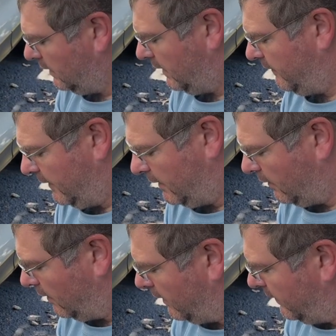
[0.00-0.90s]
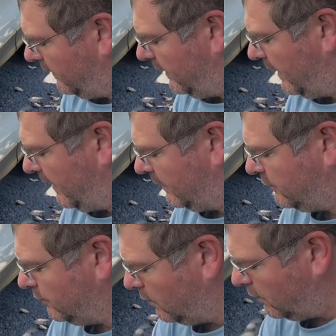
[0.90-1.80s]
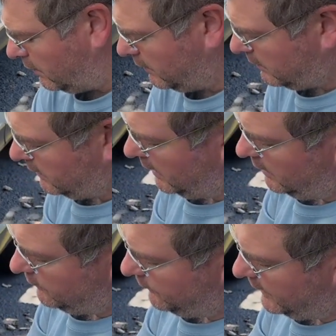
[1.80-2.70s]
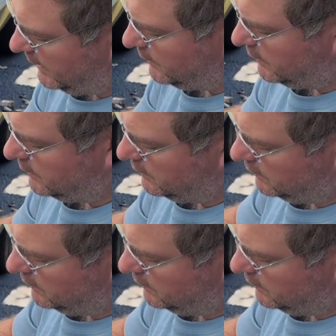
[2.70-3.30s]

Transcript: And then on the actual air inflator,